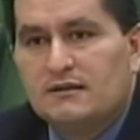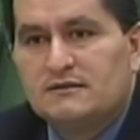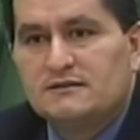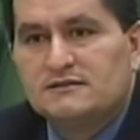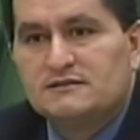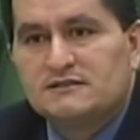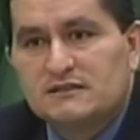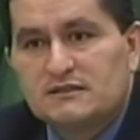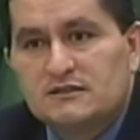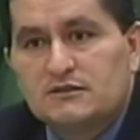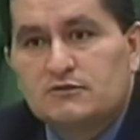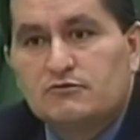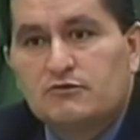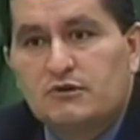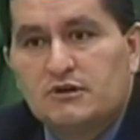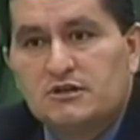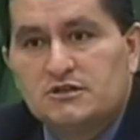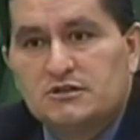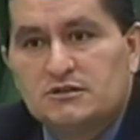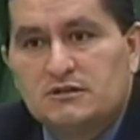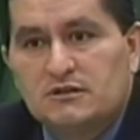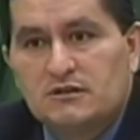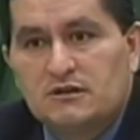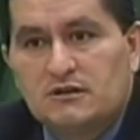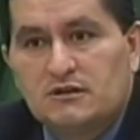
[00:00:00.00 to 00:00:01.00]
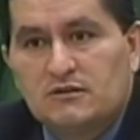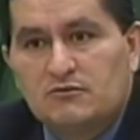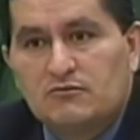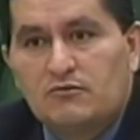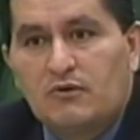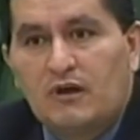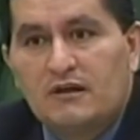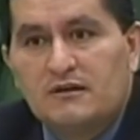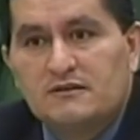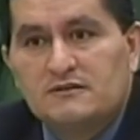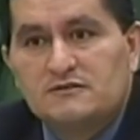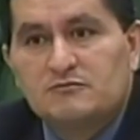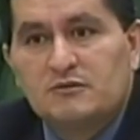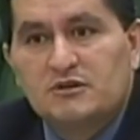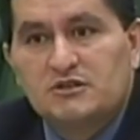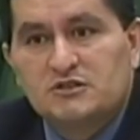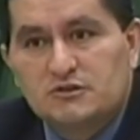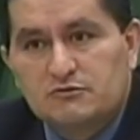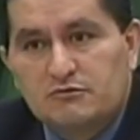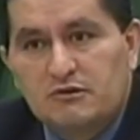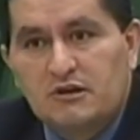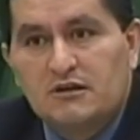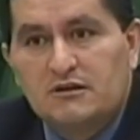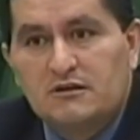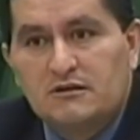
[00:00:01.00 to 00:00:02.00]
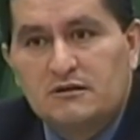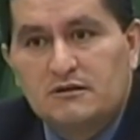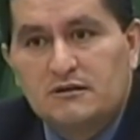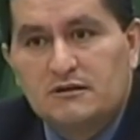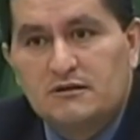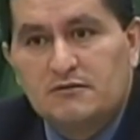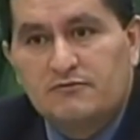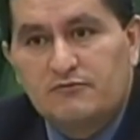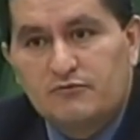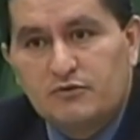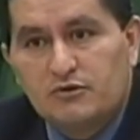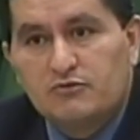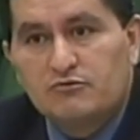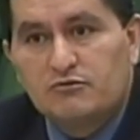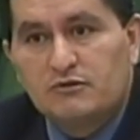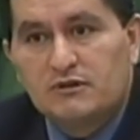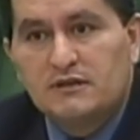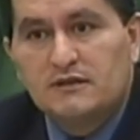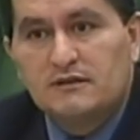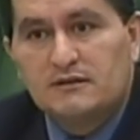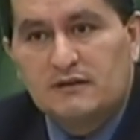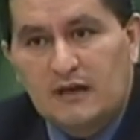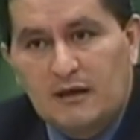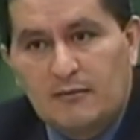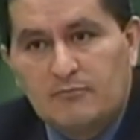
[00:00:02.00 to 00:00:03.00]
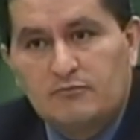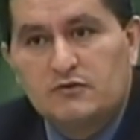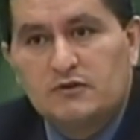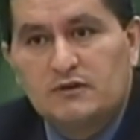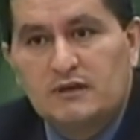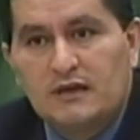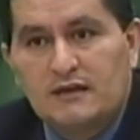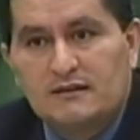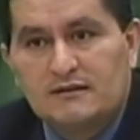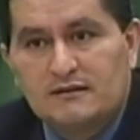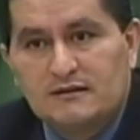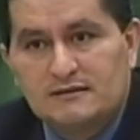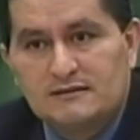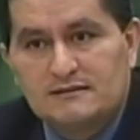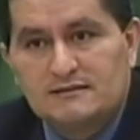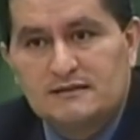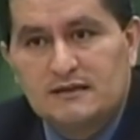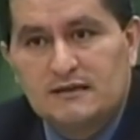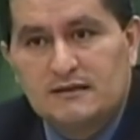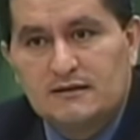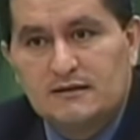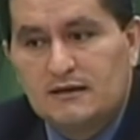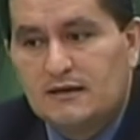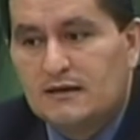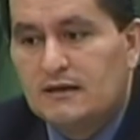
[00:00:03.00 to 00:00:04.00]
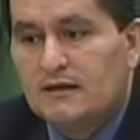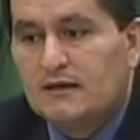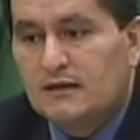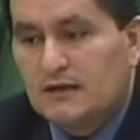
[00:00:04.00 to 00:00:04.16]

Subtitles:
disintegration in Iran is much greater than if we really come together and say,